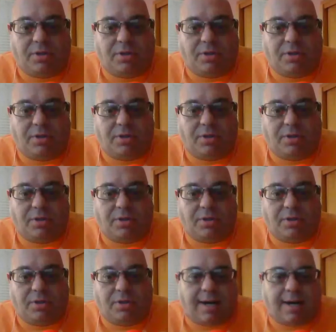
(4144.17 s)
but prior to
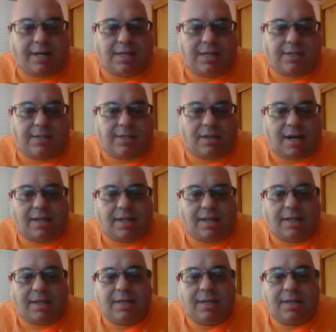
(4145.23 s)
that, he did a lot
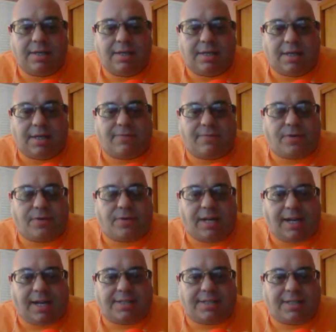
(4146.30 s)
of
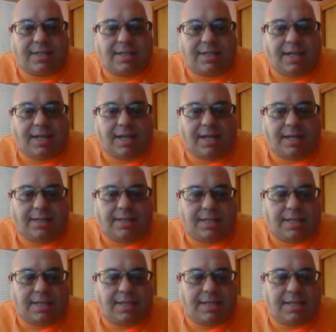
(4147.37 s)
freelancing,
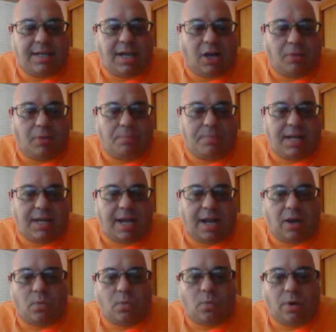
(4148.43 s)
and he helped me
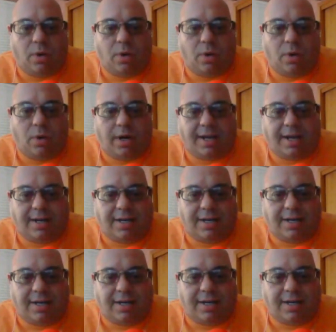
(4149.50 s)
out when I
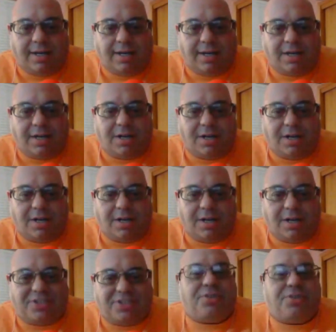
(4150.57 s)
needed an engineer back at
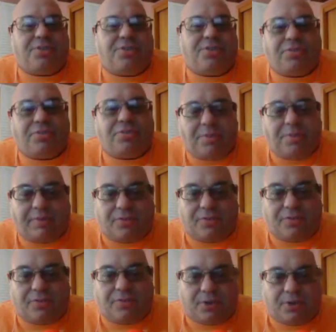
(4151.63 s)
the station when I was doing
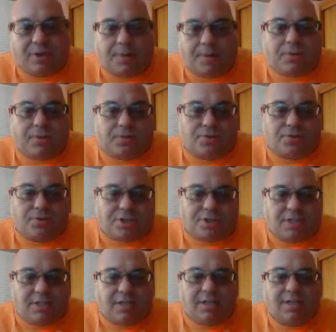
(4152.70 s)
my football games for the
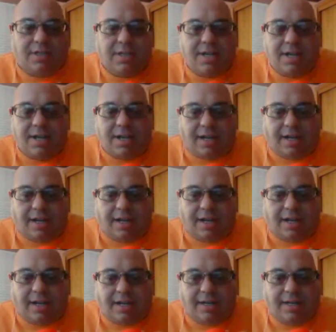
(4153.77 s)
first year,
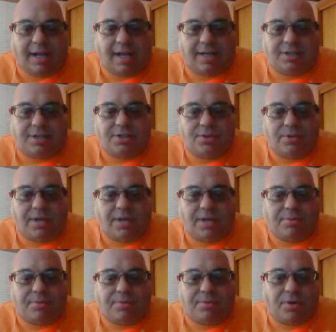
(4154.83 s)
and I had 2 games
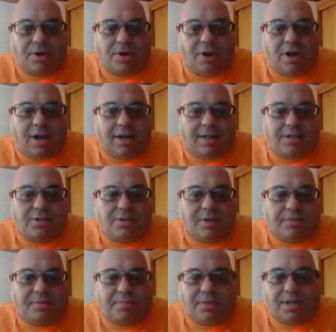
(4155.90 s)
going on in 2 different
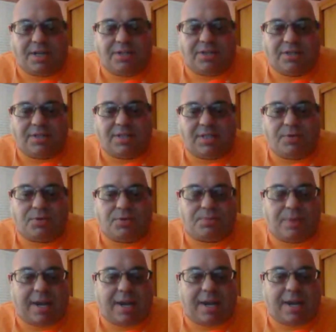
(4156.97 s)
places. He was back
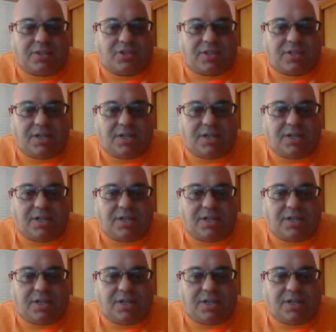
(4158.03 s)
at the station,